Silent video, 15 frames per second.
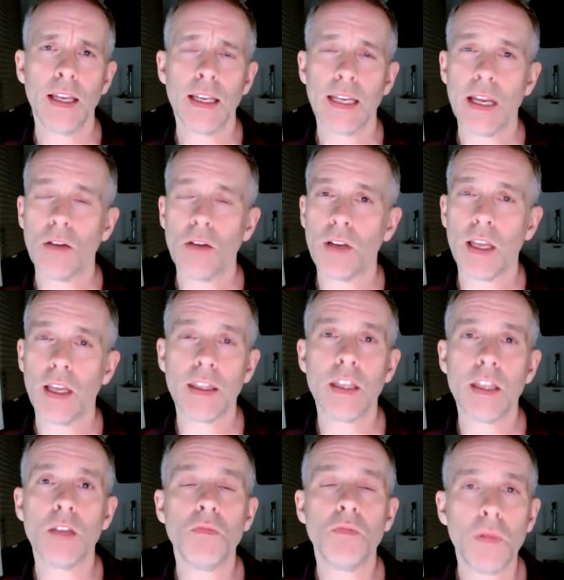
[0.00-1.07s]
Now, the
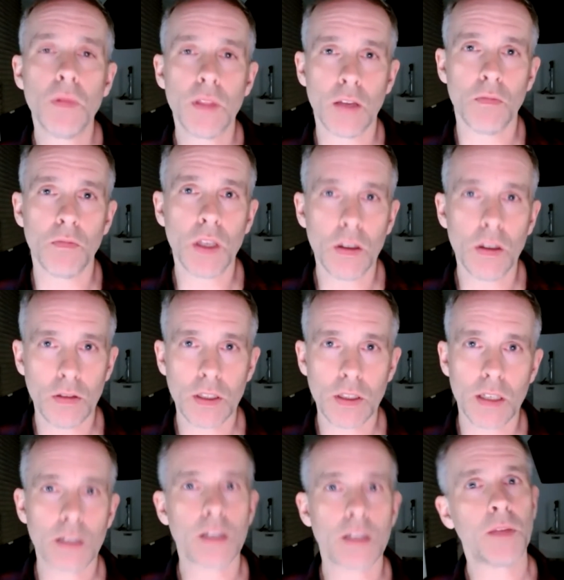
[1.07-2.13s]
immune
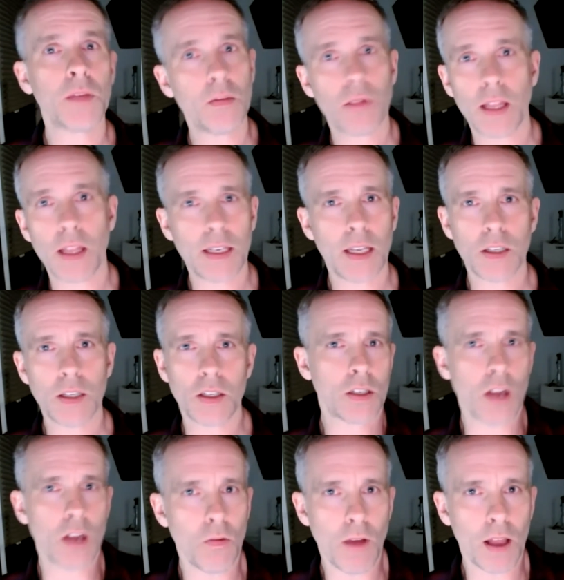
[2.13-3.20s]
system and implantation is
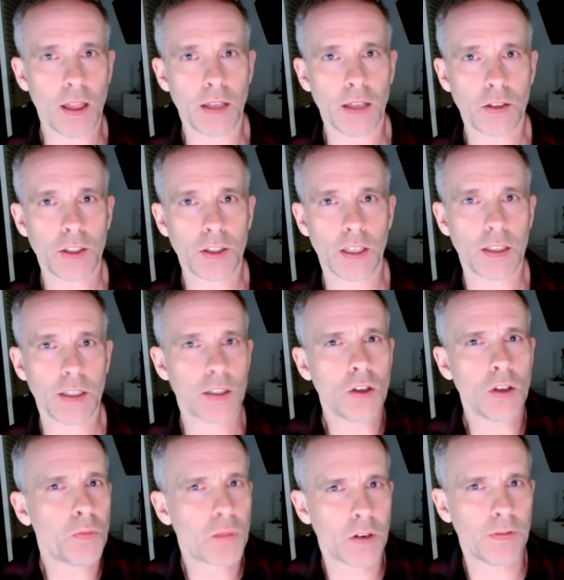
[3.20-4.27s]
not well understood. There's
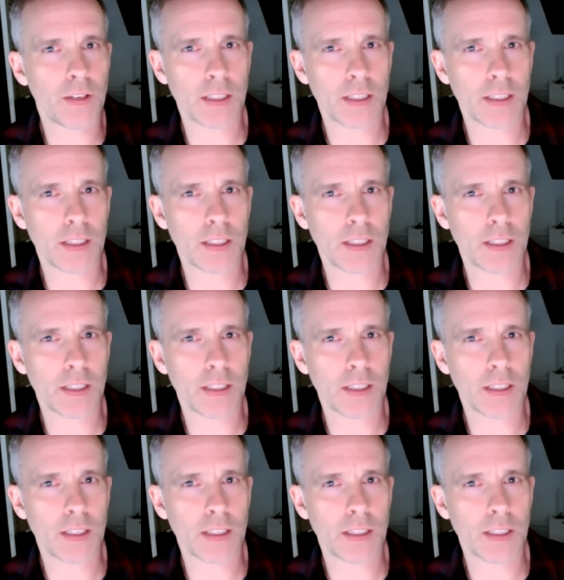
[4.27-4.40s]
no perfect